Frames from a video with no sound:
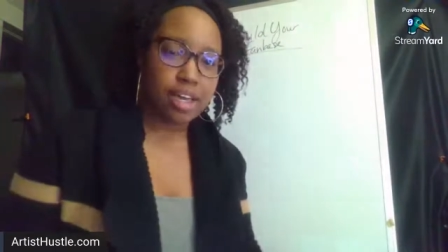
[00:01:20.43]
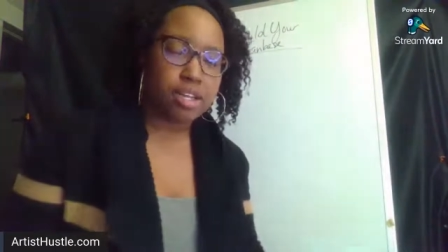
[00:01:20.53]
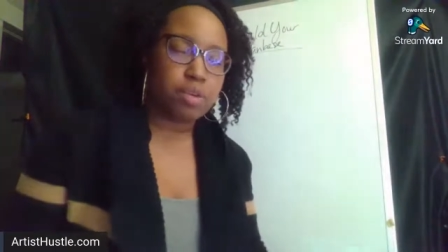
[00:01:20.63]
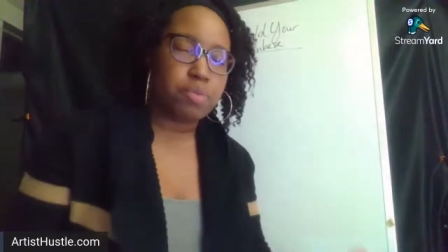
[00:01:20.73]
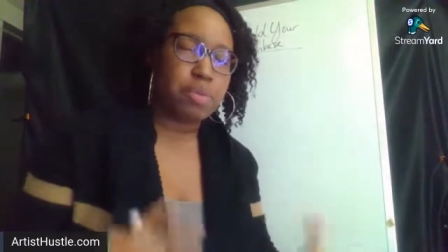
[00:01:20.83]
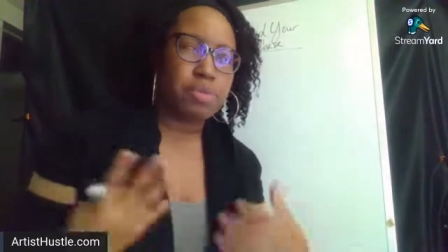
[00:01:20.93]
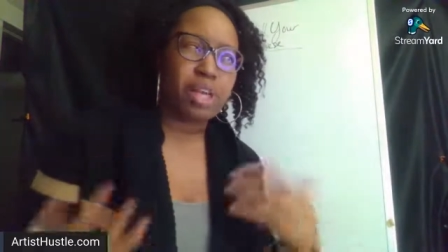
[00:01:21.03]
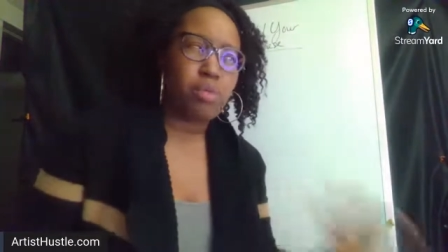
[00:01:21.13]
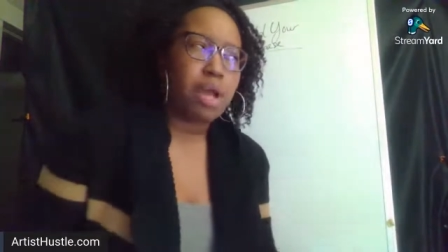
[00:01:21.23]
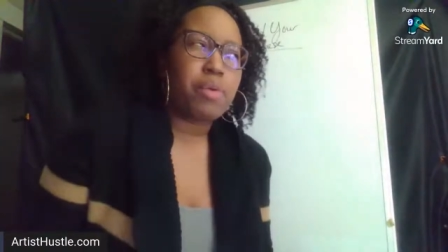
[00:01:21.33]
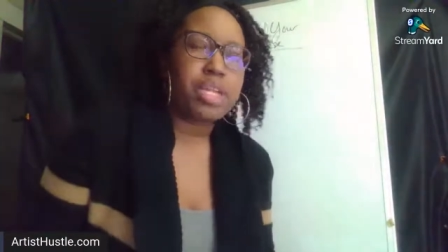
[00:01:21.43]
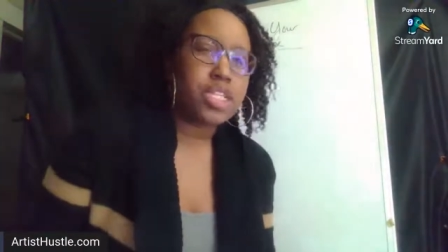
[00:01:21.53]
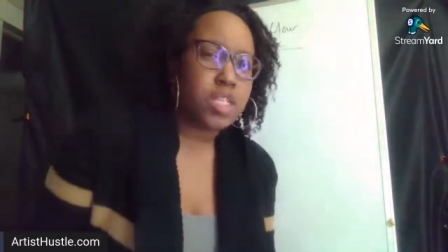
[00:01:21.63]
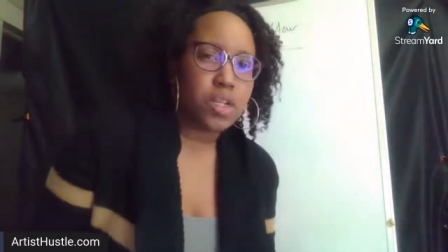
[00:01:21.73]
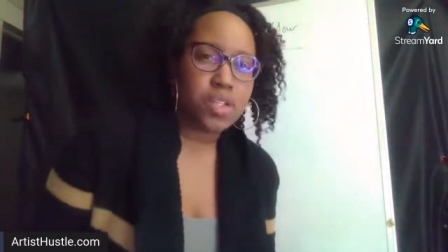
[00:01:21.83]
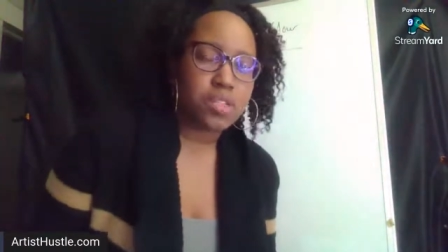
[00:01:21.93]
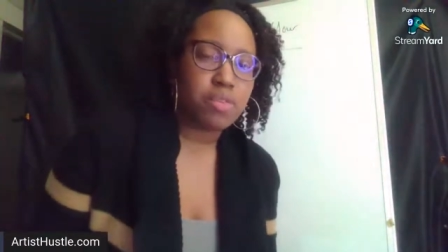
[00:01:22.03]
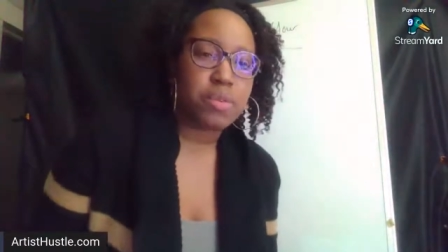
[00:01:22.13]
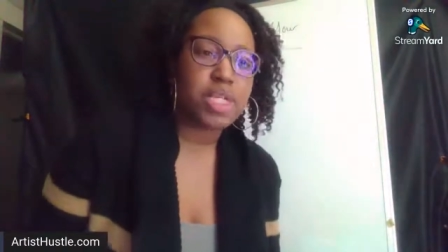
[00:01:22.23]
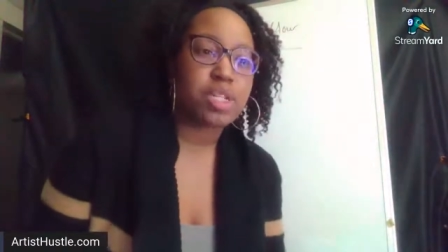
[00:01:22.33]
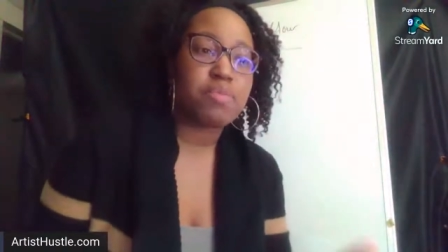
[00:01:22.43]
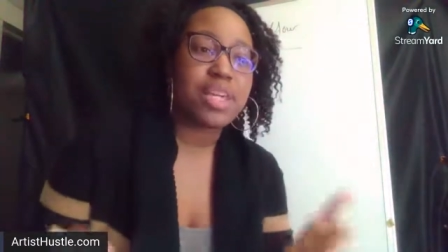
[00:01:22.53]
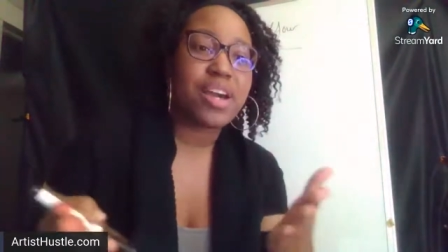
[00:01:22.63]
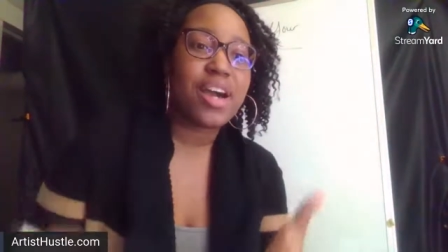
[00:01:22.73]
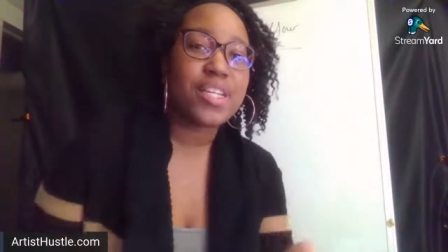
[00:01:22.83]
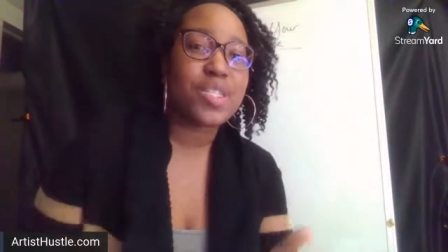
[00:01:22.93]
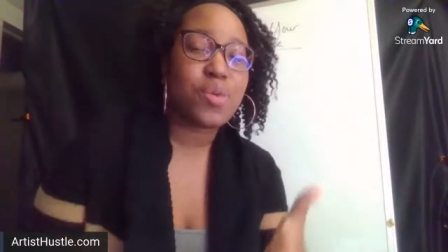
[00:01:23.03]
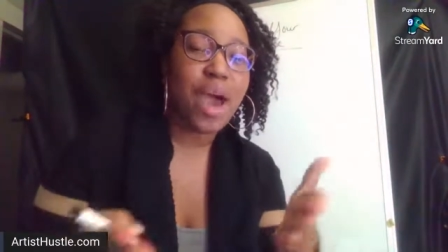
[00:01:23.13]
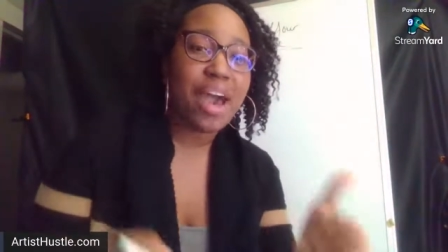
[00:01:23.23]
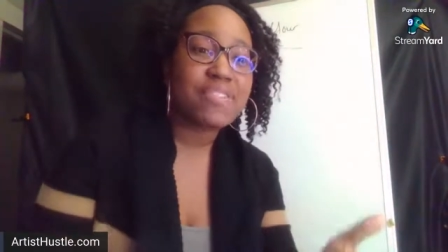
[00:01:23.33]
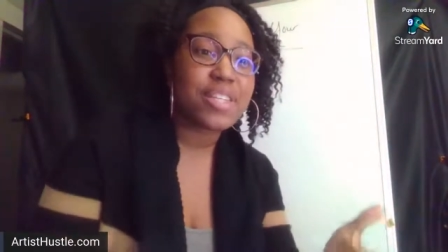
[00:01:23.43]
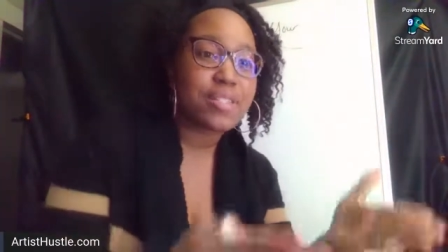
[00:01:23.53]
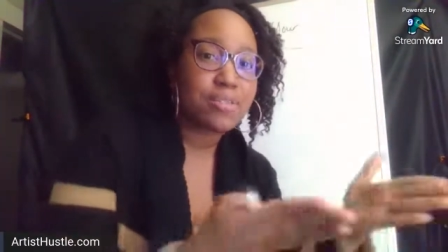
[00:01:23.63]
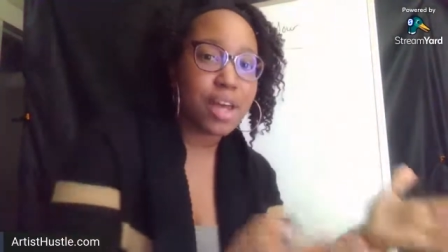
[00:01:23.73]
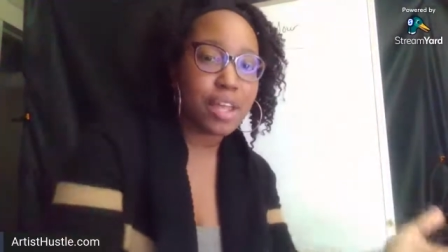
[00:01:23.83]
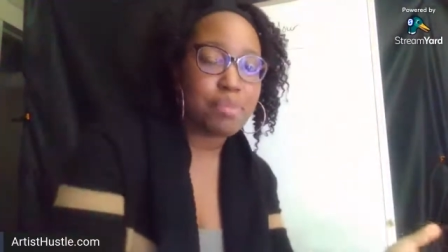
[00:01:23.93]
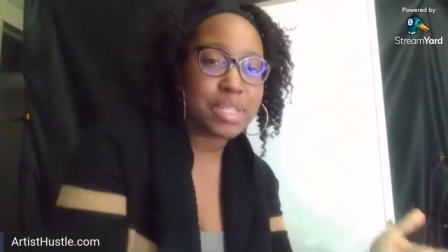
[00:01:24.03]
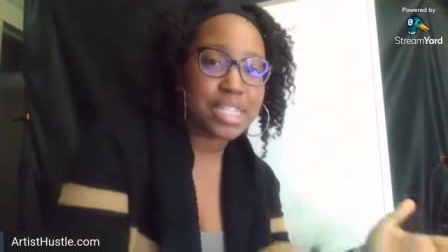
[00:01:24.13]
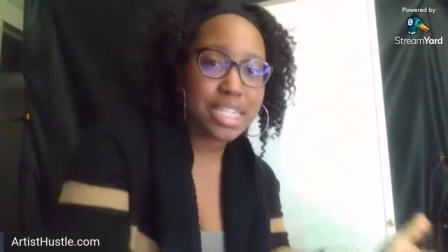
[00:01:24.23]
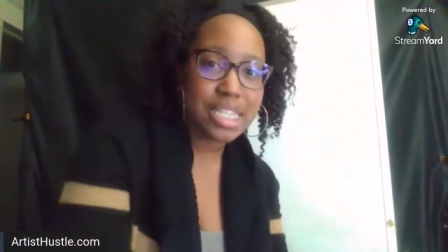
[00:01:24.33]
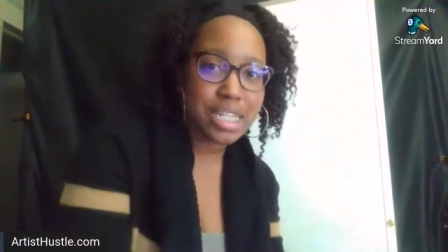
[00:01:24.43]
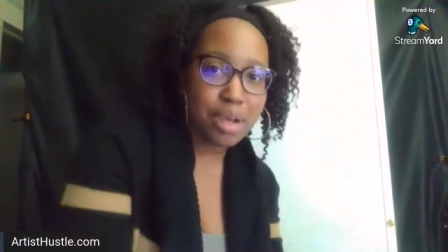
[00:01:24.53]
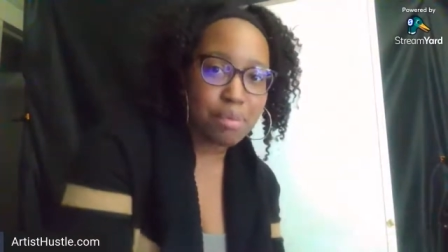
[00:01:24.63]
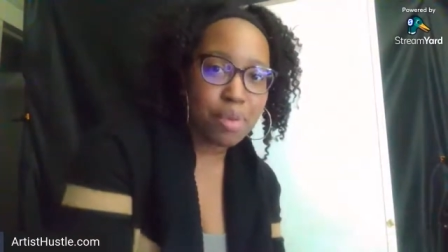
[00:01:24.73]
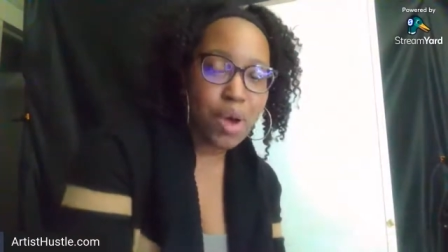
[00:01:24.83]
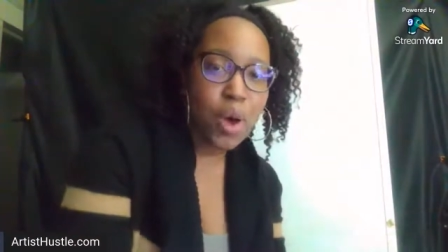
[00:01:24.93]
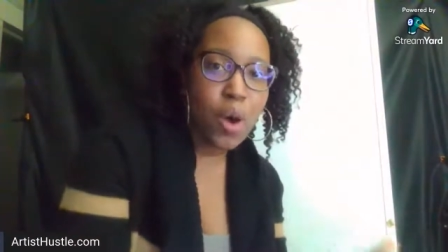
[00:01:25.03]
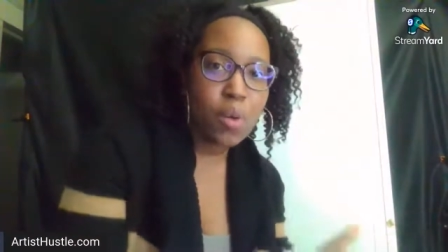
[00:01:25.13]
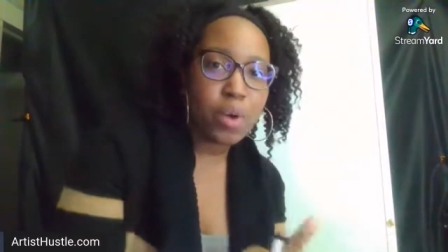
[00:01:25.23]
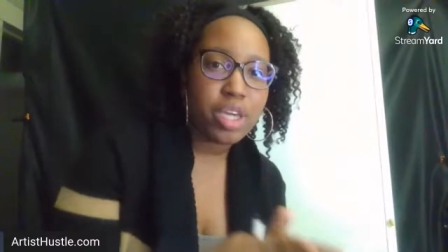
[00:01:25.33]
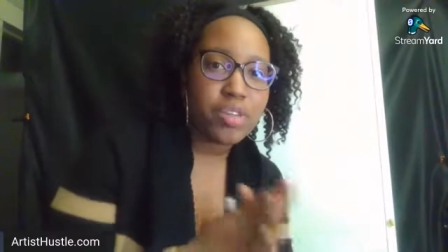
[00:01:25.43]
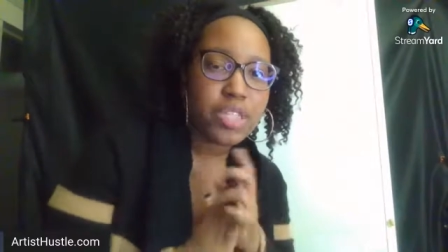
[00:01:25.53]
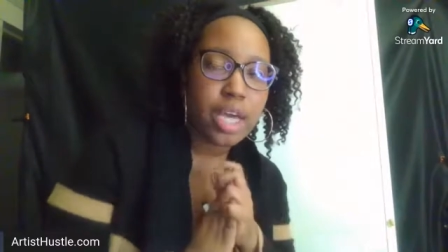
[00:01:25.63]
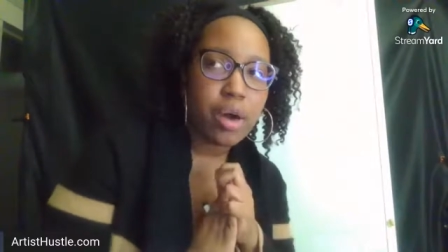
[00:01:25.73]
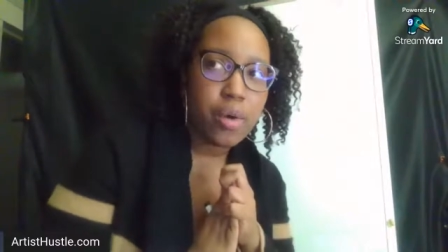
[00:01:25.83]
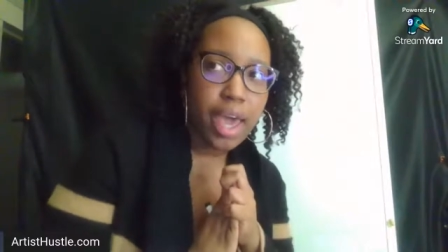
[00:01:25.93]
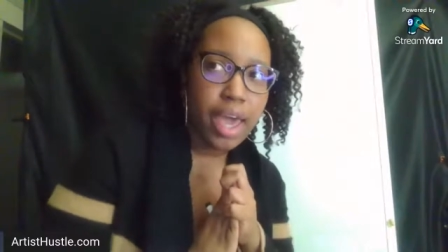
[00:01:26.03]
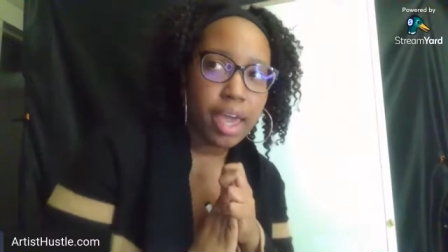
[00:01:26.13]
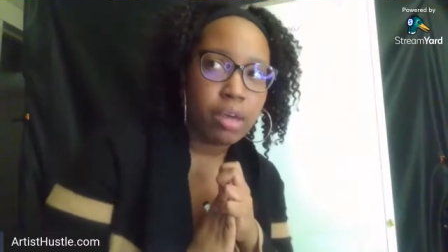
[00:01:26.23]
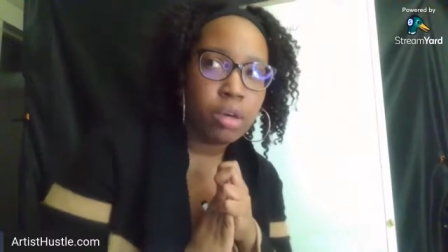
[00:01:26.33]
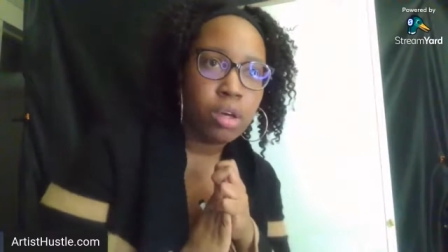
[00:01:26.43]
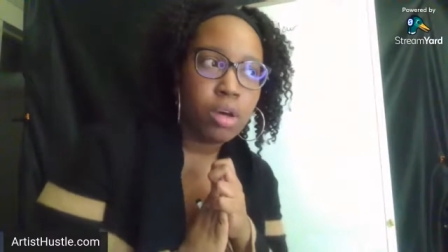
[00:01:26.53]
i know people are like why do i need to know this information because you have to develop a system where you say okay